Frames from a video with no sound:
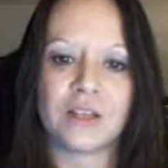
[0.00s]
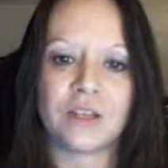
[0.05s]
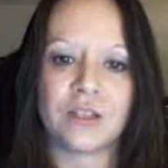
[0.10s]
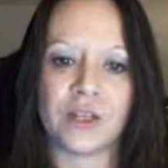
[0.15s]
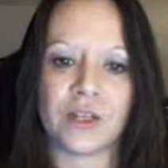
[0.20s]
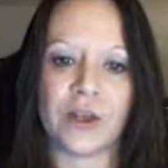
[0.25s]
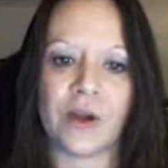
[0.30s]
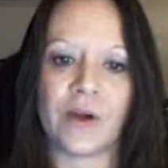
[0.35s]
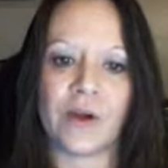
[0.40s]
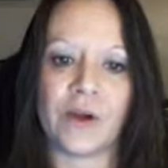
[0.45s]

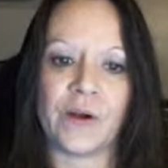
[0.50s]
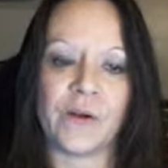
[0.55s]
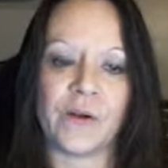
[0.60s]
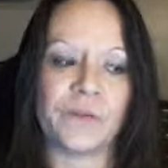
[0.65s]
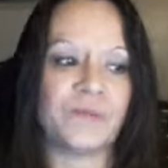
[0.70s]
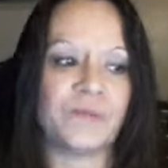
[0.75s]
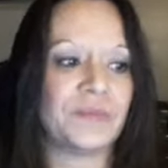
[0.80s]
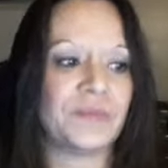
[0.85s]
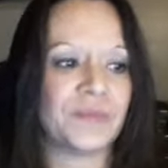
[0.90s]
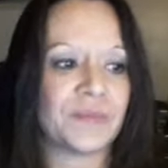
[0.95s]

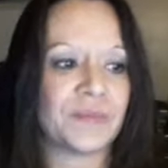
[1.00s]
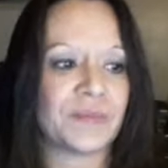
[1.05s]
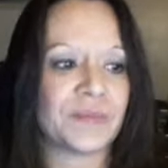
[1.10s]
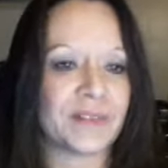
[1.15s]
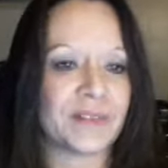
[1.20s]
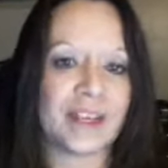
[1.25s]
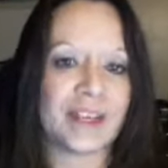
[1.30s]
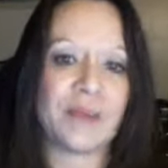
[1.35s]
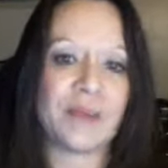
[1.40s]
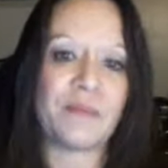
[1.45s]
So
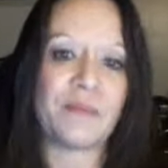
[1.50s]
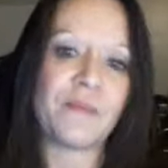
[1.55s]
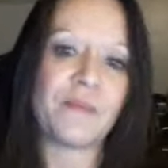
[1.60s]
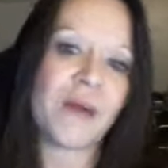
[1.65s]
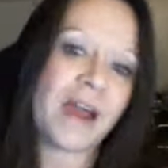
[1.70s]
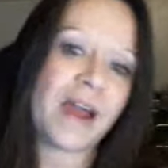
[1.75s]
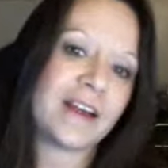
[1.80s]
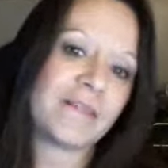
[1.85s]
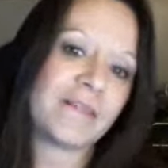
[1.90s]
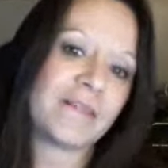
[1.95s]
keep in
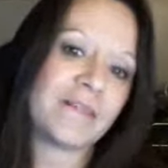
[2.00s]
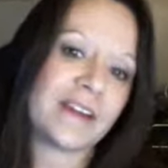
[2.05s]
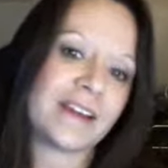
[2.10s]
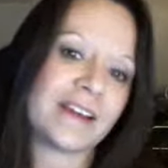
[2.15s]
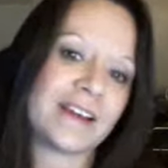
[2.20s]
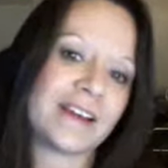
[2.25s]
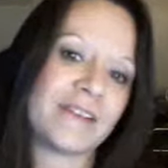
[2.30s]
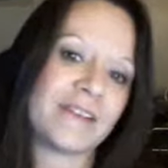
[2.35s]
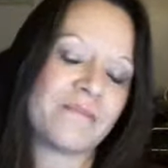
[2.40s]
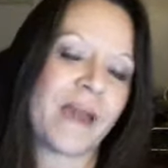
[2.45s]
mind I'm
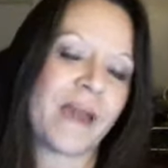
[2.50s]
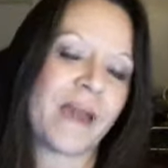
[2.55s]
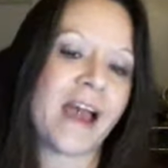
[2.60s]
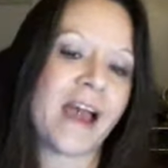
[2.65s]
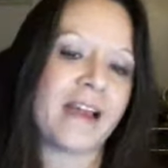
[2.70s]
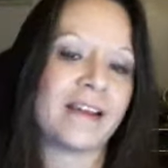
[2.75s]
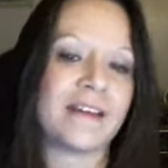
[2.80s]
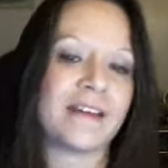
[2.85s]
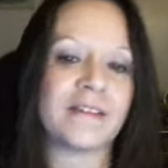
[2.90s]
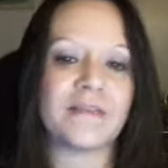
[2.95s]
going to come
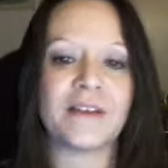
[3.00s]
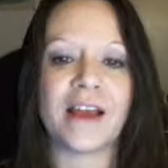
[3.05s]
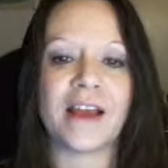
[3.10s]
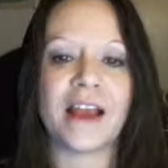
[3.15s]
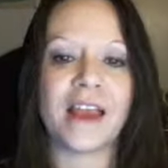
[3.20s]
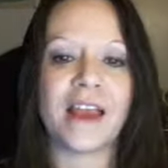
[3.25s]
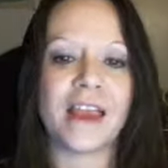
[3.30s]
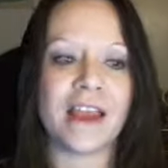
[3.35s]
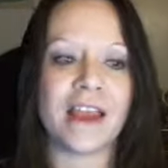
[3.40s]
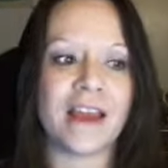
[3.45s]
back
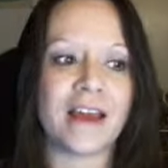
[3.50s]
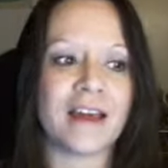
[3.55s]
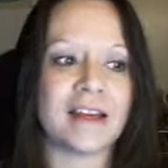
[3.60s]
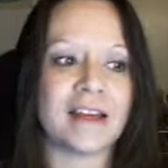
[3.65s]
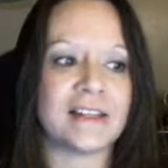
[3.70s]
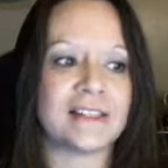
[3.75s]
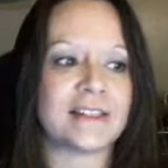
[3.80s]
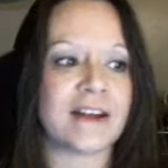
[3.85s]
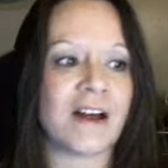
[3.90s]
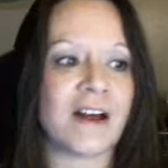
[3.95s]

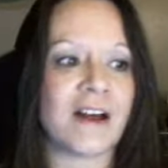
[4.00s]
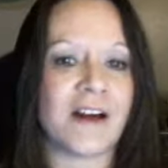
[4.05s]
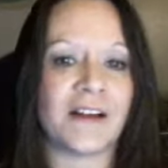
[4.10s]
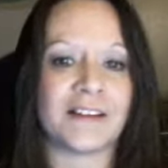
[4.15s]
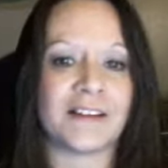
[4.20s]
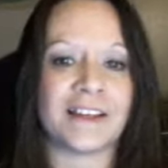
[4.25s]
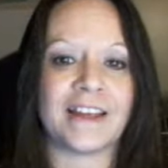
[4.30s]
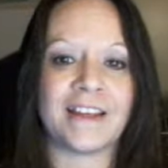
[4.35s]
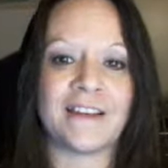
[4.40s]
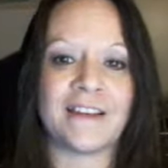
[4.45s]
and I'll
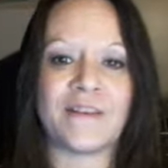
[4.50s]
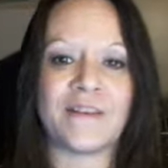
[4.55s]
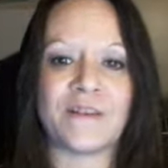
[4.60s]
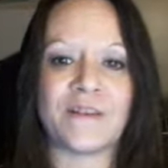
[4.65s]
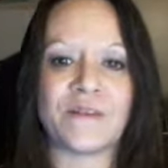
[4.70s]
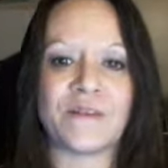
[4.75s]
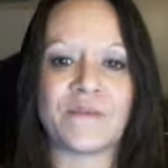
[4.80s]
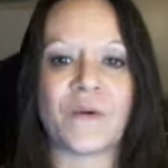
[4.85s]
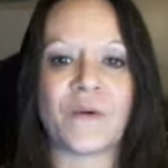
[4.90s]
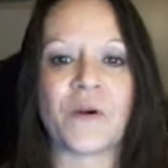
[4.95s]
let you
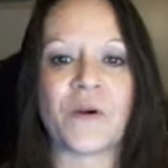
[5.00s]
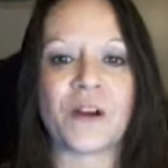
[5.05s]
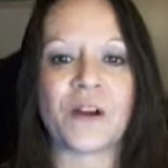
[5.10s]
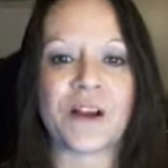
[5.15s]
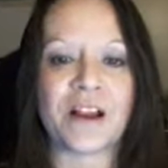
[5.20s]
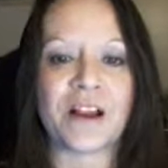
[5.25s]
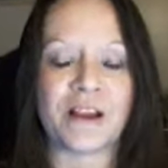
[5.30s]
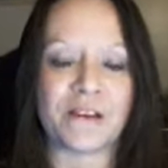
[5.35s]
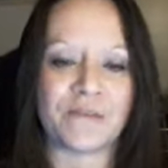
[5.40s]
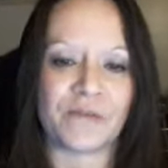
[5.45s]
know
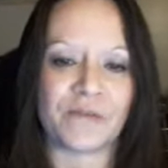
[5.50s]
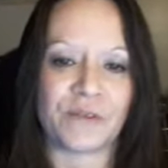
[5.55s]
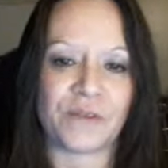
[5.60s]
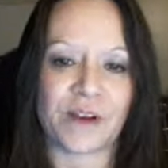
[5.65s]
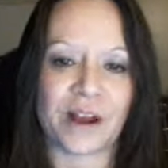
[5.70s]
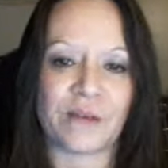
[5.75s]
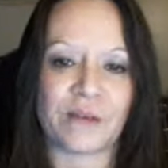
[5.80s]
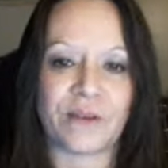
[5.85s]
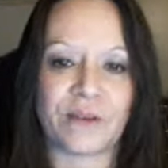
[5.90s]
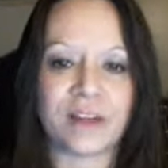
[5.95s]
more of what
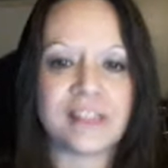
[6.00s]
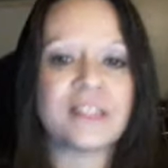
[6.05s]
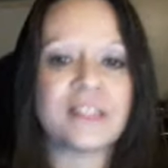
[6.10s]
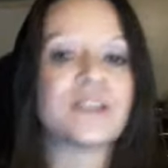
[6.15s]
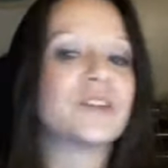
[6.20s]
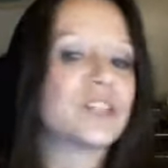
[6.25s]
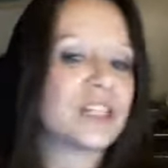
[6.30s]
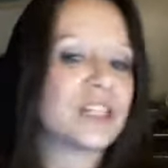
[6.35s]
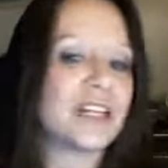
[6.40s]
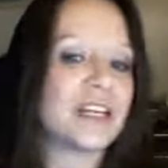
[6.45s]
I'm
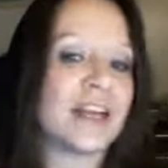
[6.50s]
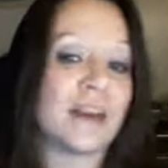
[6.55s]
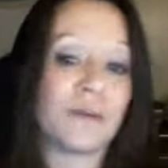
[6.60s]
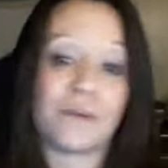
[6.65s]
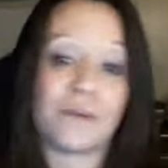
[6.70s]
researching and